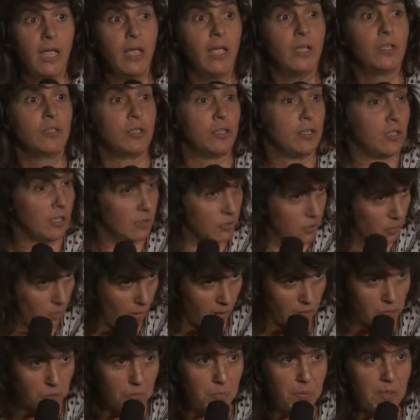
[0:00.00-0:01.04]
She doesn't
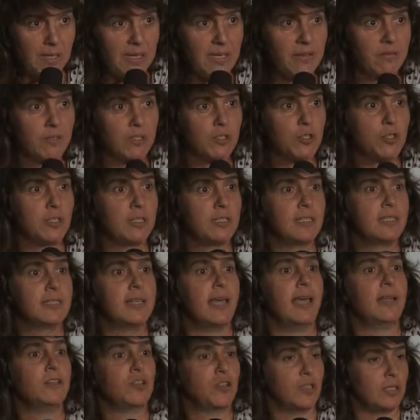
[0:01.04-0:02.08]
want to believe that she's
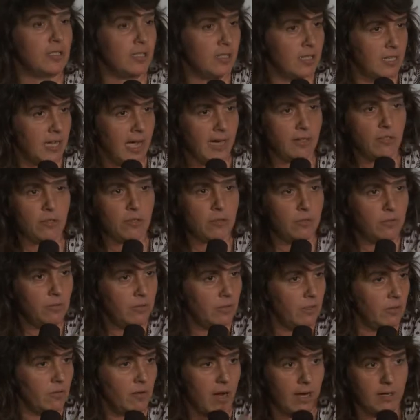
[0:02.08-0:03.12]
dead. She's attached to
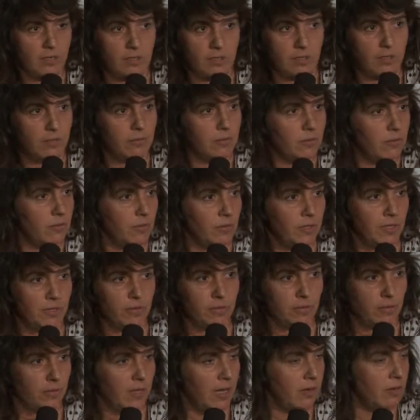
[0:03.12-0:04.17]
the grandchildren or
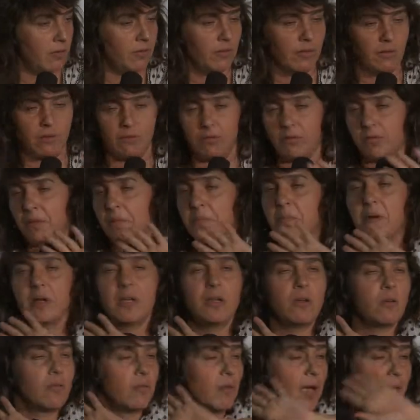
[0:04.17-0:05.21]
this or that or the
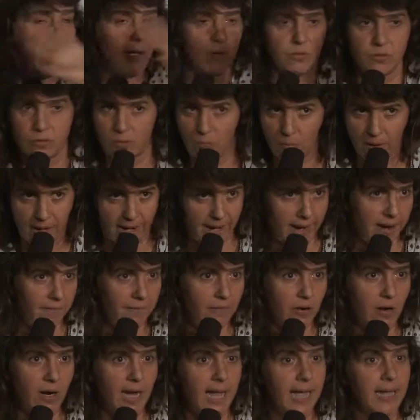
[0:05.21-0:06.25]
money or the house or
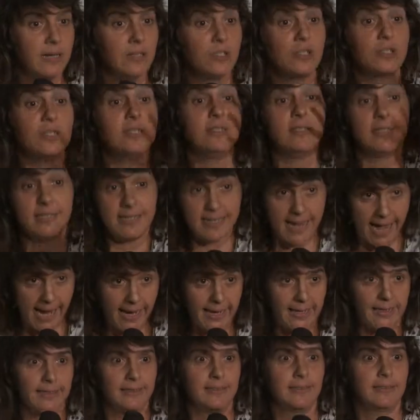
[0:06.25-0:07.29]
whatever, and she
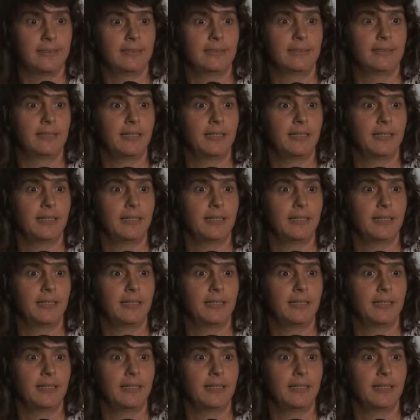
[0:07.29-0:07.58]
stays.